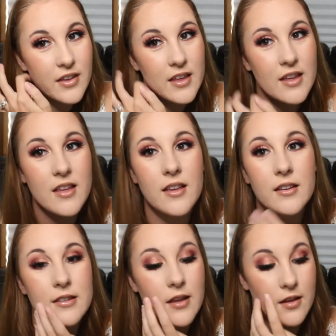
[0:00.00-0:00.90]

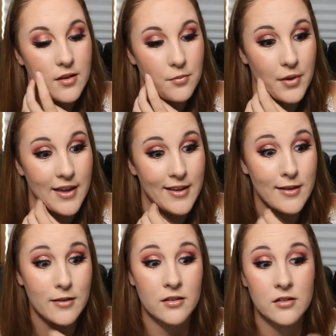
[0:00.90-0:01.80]
is
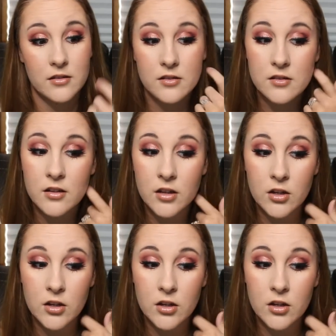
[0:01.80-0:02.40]
pans.